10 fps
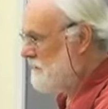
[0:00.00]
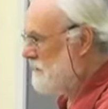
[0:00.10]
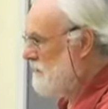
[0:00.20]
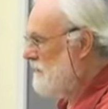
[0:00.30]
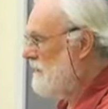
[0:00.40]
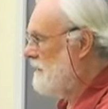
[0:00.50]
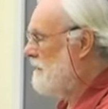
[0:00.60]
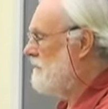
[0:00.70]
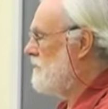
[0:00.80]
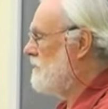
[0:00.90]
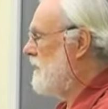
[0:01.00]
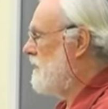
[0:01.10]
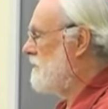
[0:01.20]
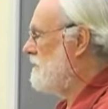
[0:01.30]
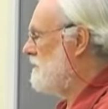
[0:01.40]
is, uh, of course,
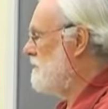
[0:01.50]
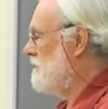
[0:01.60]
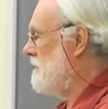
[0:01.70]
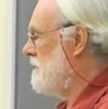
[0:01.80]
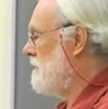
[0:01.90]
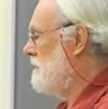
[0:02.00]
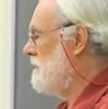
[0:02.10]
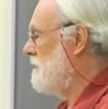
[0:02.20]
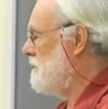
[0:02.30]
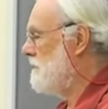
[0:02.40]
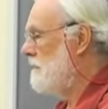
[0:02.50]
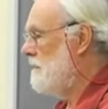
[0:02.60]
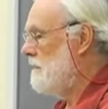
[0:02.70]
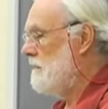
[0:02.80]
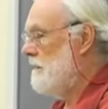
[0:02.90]
Marx's uh,
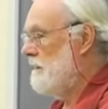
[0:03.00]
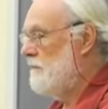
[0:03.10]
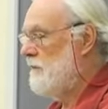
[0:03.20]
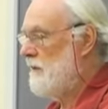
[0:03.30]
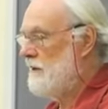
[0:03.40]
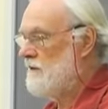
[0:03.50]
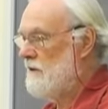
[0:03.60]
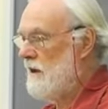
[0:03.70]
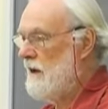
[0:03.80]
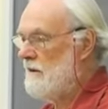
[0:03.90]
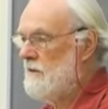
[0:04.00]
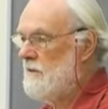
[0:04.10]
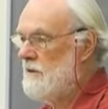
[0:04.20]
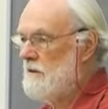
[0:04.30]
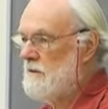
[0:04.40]
perpetual
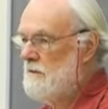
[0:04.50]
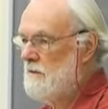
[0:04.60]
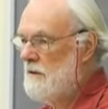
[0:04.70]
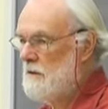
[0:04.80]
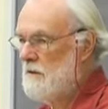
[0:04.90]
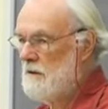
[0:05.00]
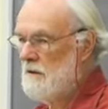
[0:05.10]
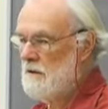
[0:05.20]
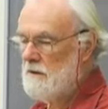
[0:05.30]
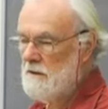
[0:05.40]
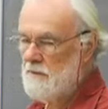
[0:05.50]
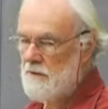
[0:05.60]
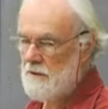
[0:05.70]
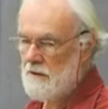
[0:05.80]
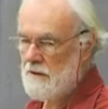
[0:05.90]
argument with uh, the
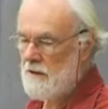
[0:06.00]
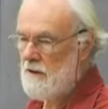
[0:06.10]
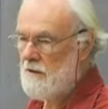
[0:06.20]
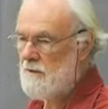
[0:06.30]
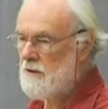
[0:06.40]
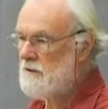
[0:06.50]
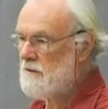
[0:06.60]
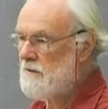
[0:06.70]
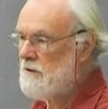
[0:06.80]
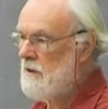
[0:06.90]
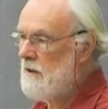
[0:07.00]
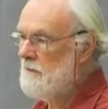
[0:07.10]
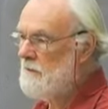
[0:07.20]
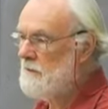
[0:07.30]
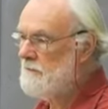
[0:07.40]
political economists of the
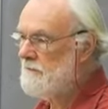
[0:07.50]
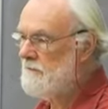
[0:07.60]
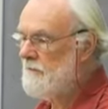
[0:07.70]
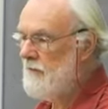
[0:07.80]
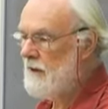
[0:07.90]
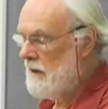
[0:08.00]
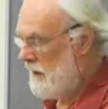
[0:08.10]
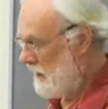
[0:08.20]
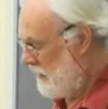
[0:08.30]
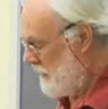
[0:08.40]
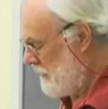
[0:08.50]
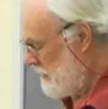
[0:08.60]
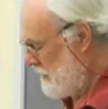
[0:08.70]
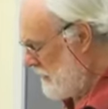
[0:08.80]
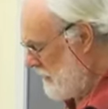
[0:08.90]
time.
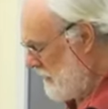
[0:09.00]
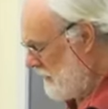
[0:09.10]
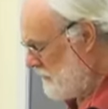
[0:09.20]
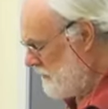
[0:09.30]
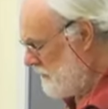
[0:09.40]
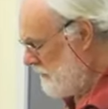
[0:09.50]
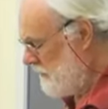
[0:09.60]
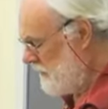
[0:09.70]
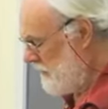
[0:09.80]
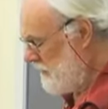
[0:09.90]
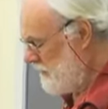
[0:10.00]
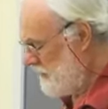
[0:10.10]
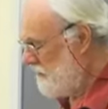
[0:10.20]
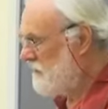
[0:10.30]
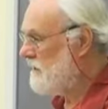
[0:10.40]
And uh, as we've seen
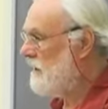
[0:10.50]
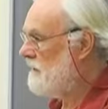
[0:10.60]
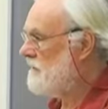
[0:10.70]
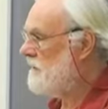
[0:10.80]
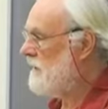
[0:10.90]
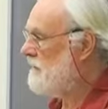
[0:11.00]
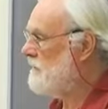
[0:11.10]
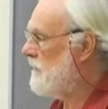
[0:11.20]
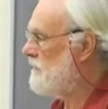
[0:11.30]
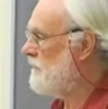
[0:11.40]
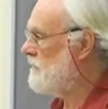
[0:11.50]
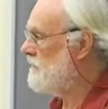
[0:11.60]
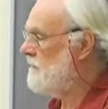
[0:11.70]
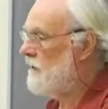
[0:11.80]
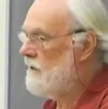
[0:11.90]
several times, he gets very much
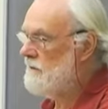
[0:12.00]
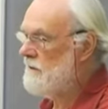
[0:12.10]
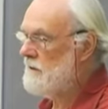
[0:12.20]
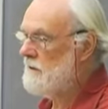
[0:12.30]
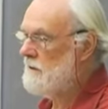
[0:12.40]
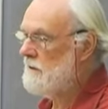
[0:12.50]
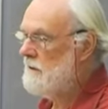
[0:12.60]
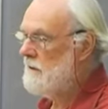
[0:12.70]
involved in